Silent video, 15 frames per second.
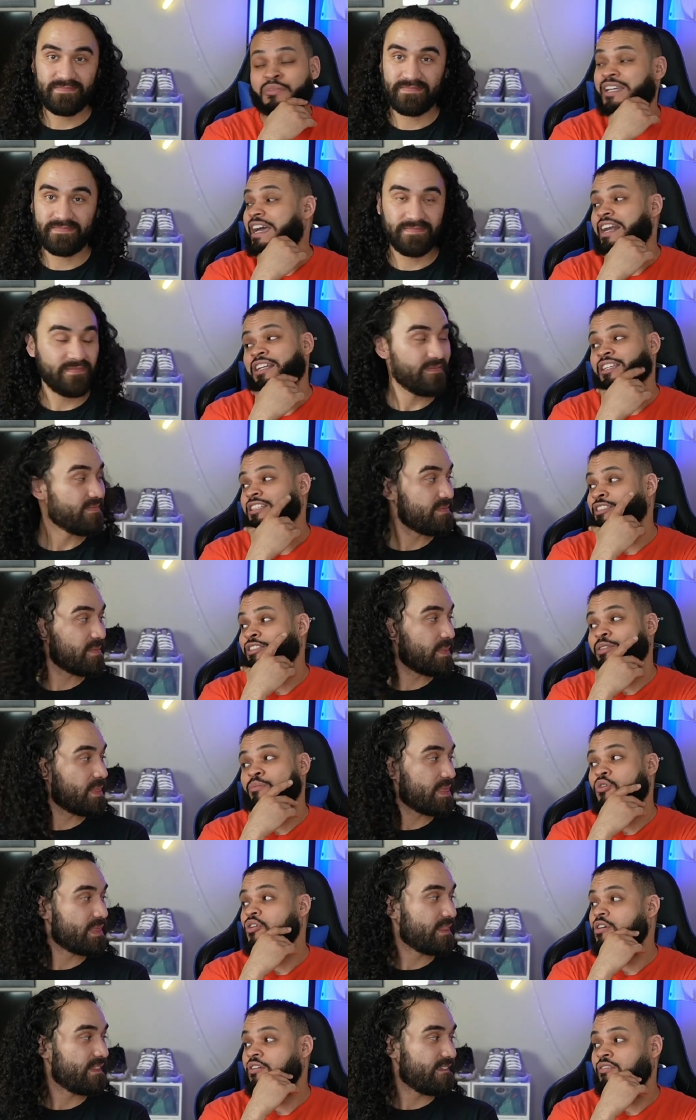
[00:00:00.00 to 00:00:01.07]
Speaker 1: we gotta listen to
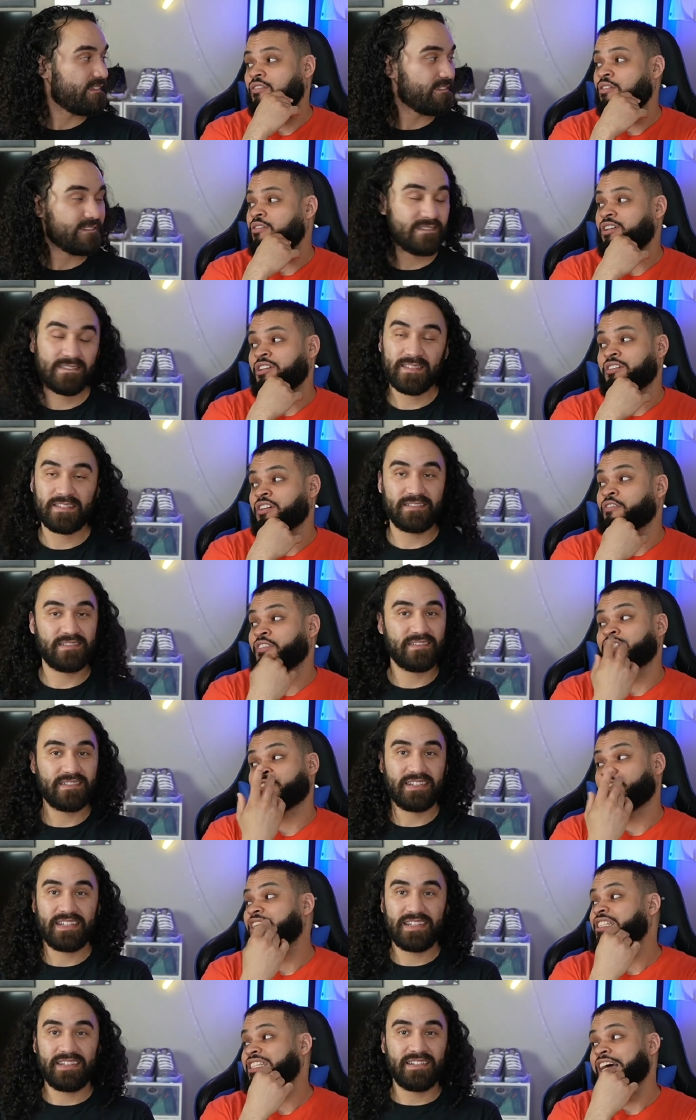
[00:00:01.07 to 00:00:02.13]
more of, of, his
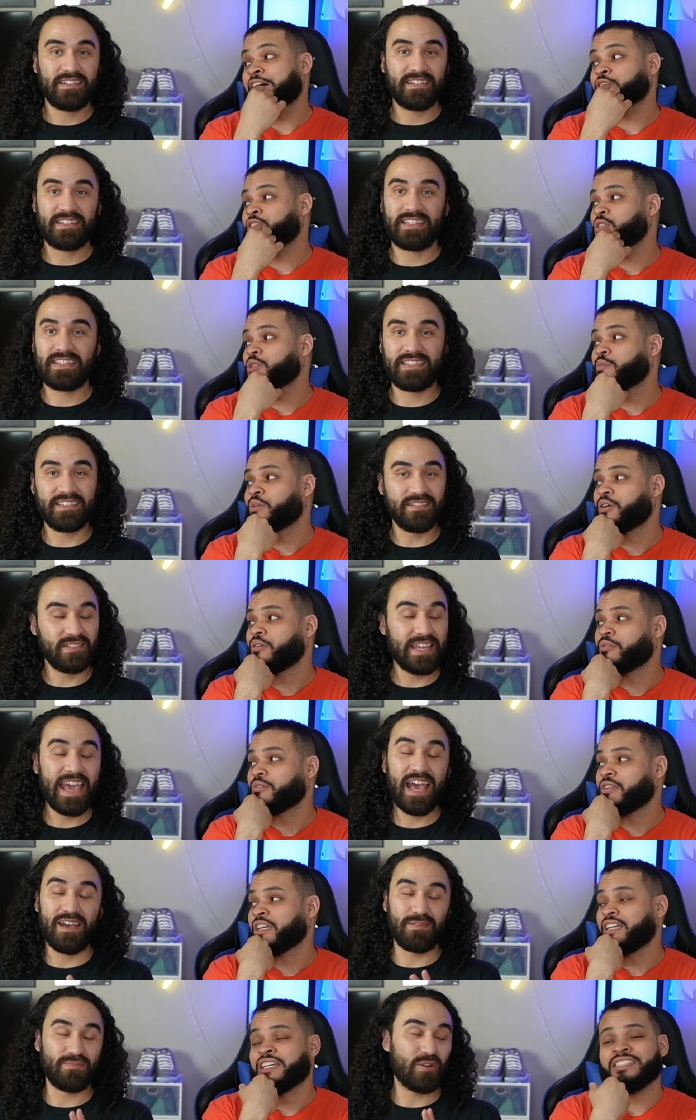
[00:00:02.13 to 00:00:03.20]
freestyles too, bro.
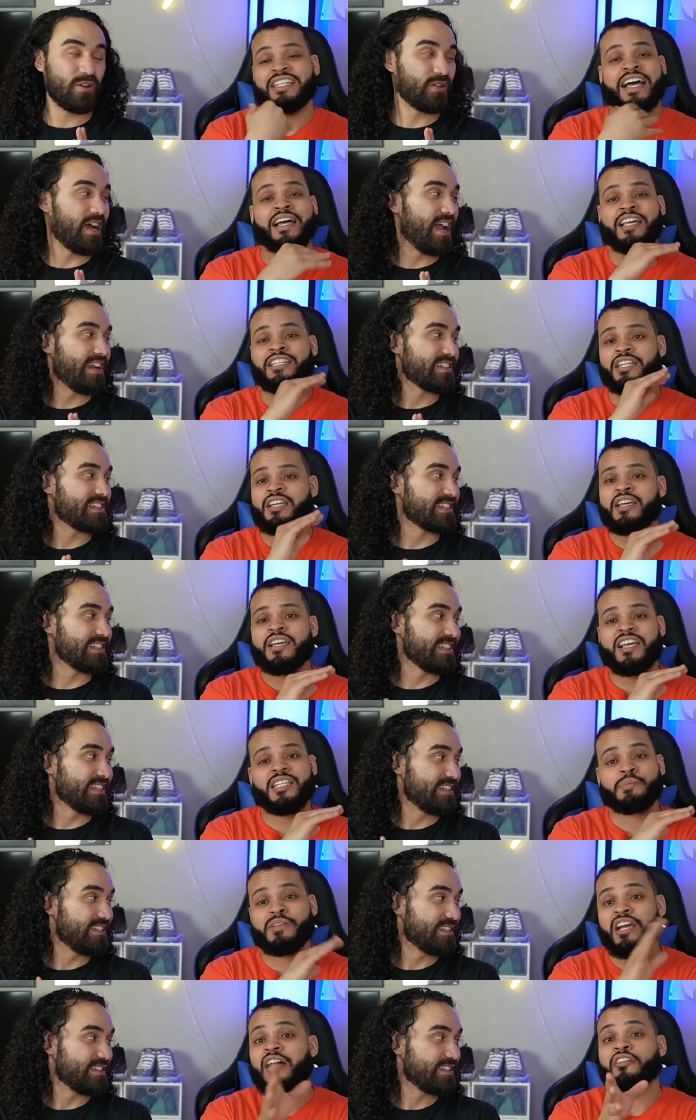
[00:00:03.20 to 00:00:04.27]
Yeah, it's bro, not honestly. It, it's
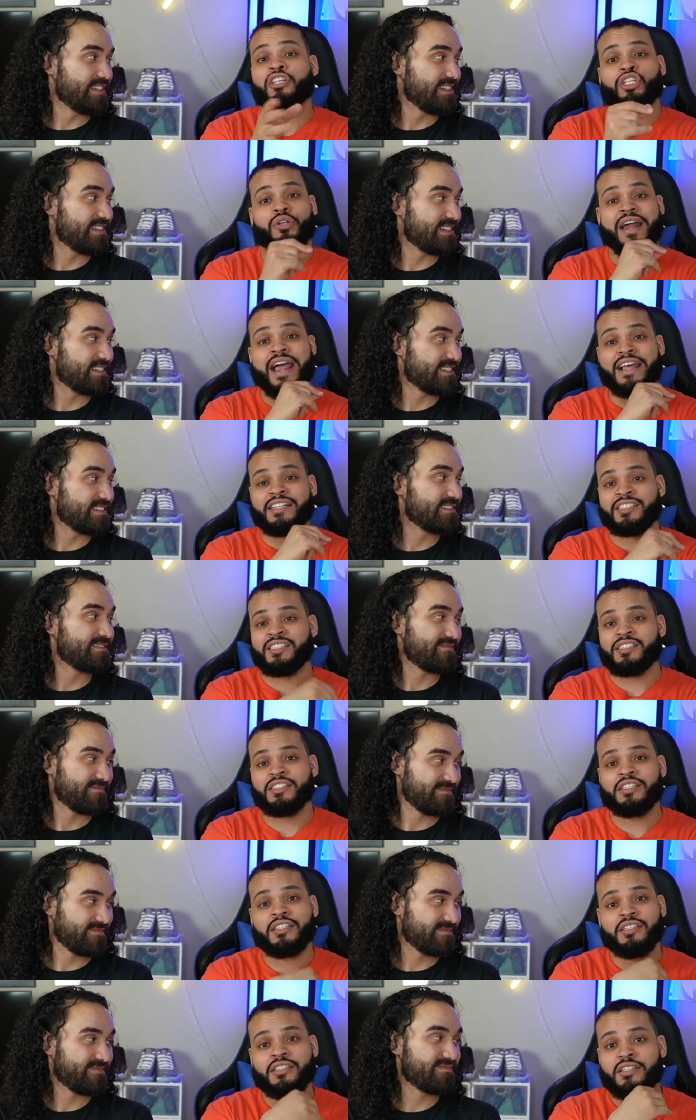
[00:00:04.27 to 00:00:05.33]
beyond the tracks.
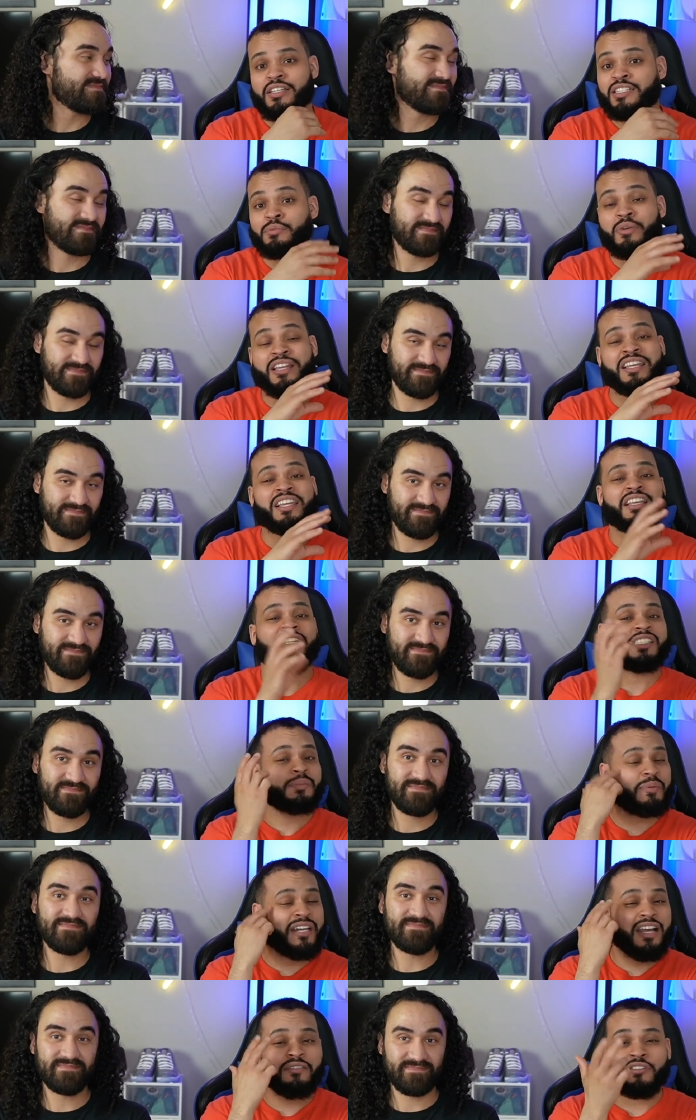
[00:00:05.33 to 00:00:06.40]
It's when he can
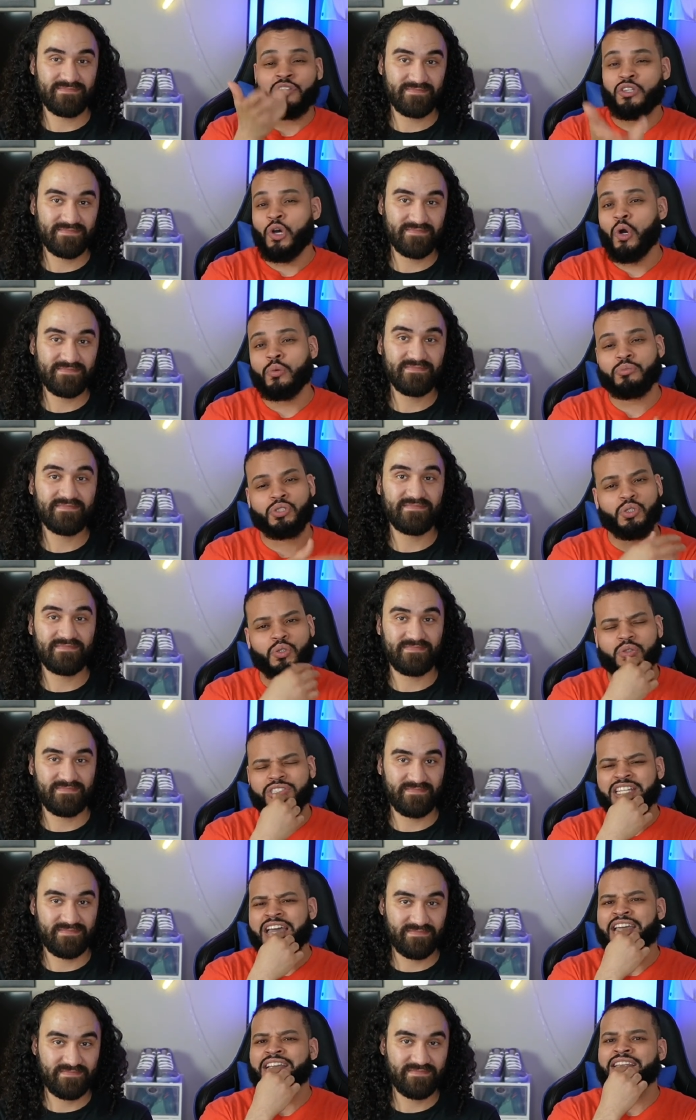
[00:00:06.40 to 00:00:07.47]
spit it out the dome too. It's
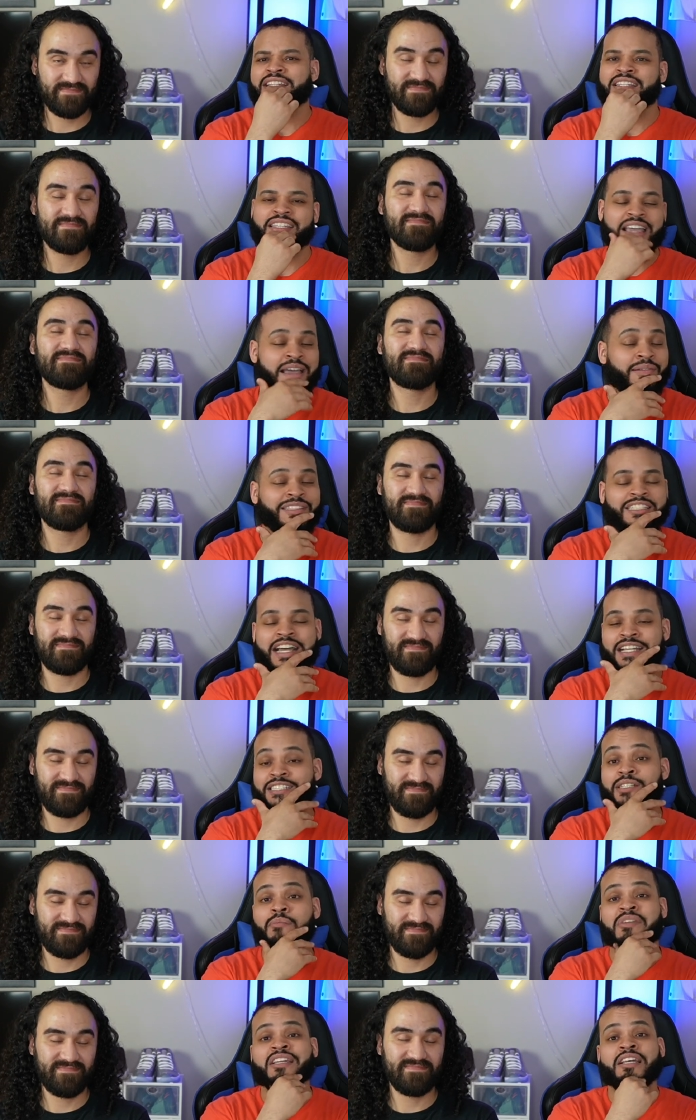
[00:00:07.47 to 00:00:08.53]
like damn, this guy's
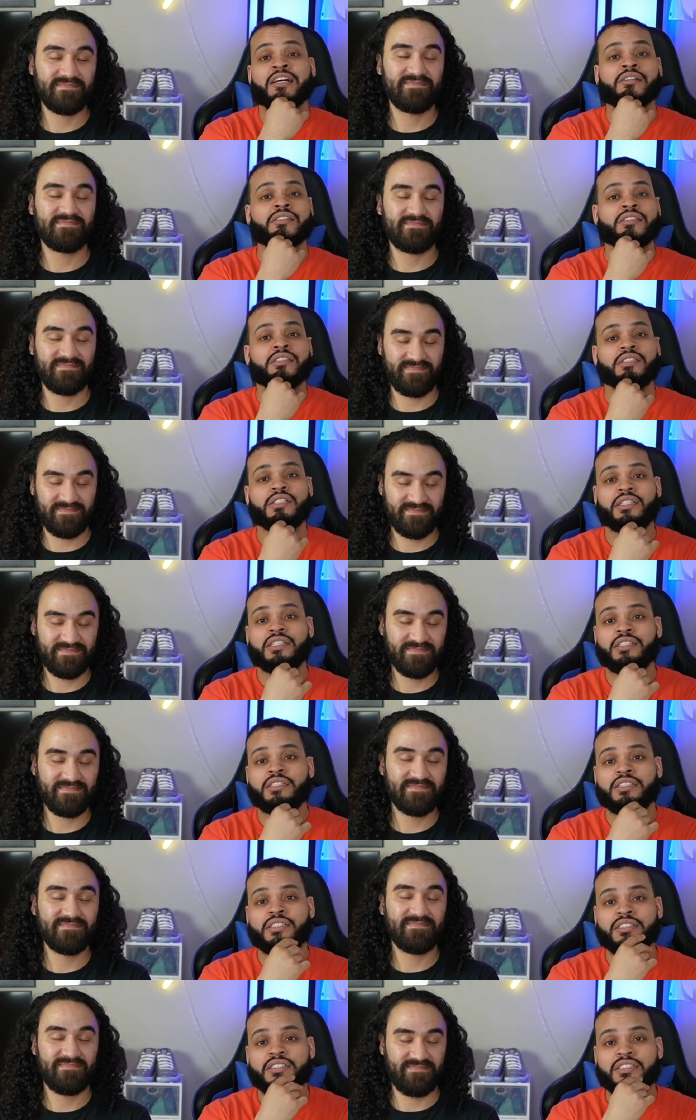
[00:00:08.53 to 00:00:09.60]
something else.
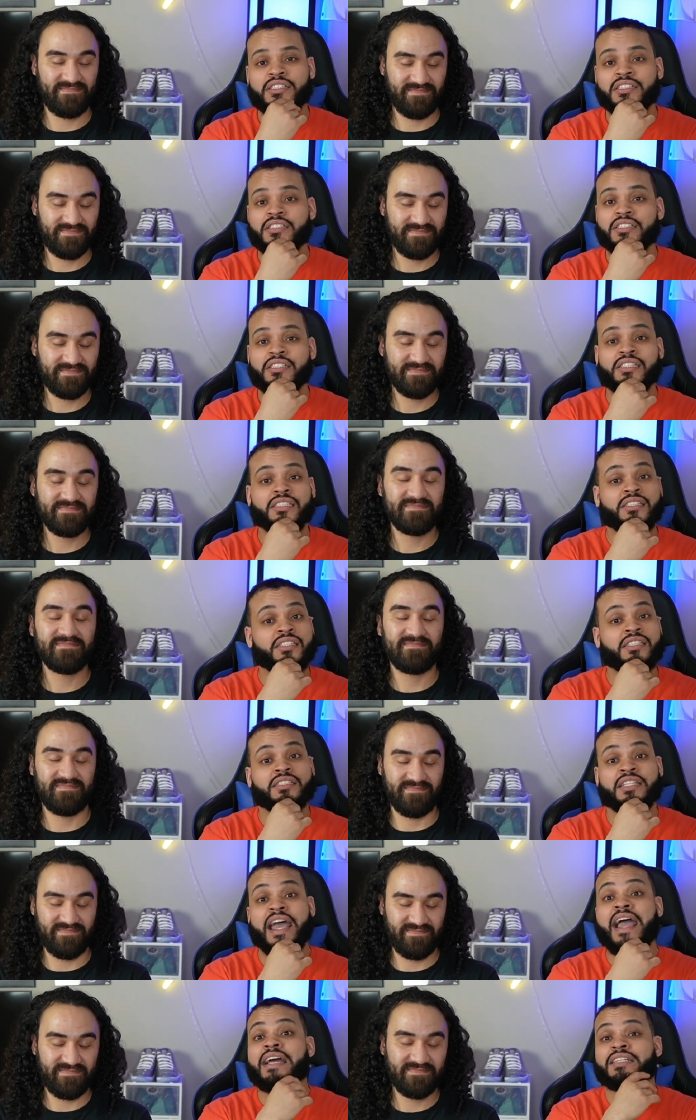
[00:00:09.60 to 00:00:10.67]
He, he's he's
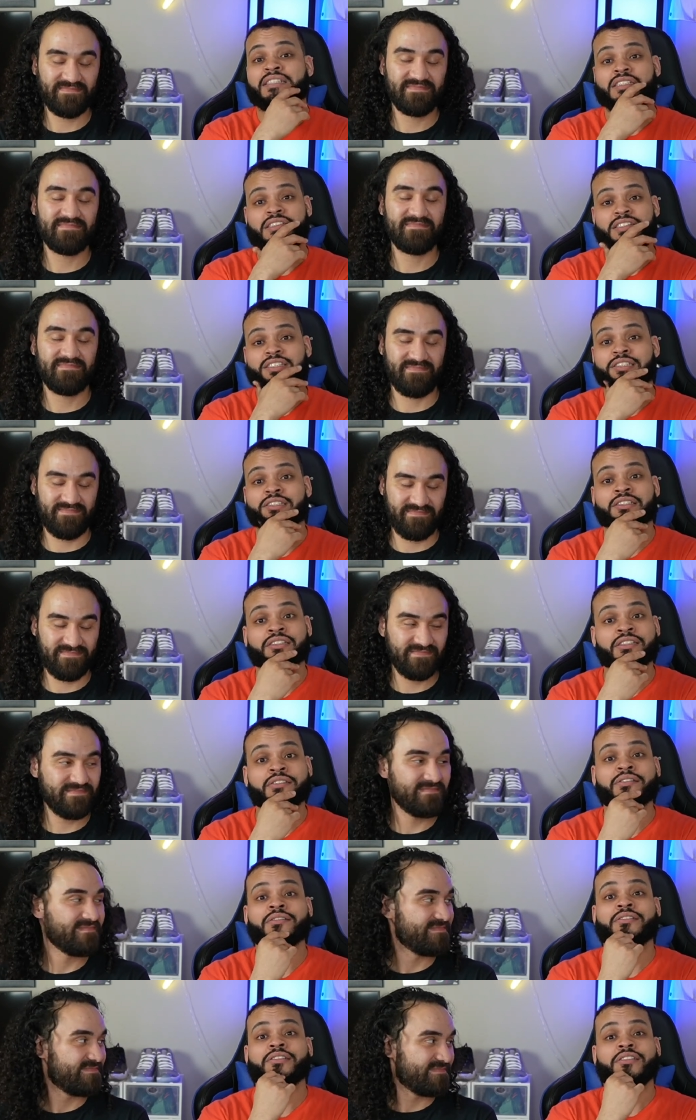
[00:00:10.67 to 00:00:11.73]
nasty, you
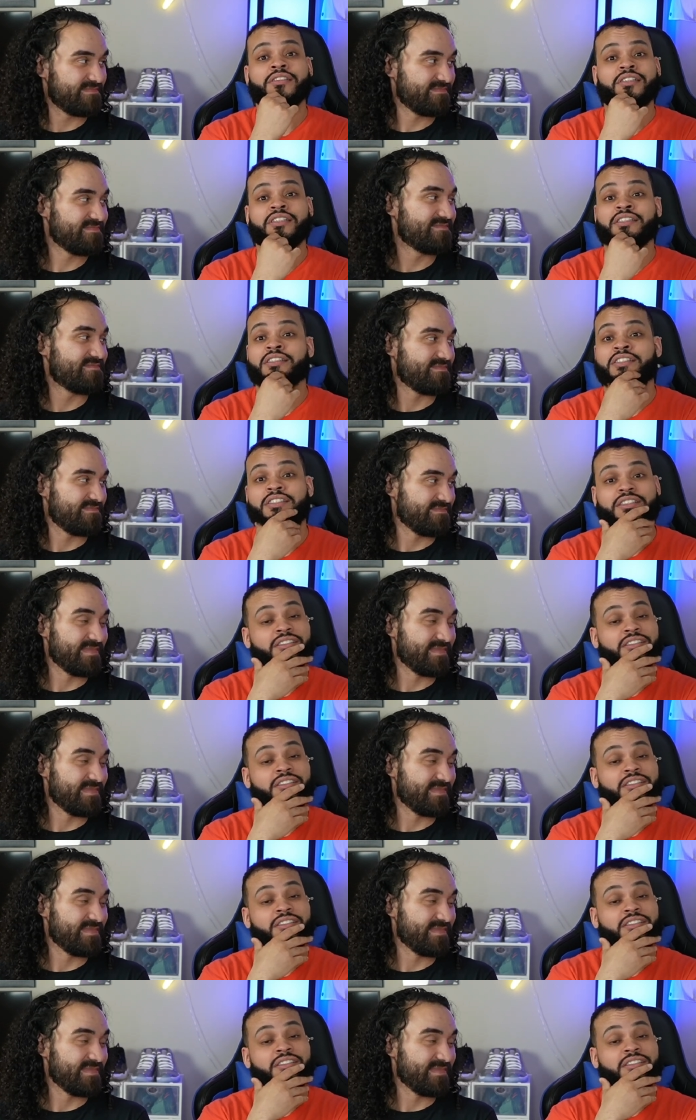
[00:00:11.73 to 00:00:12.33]
know. He, he,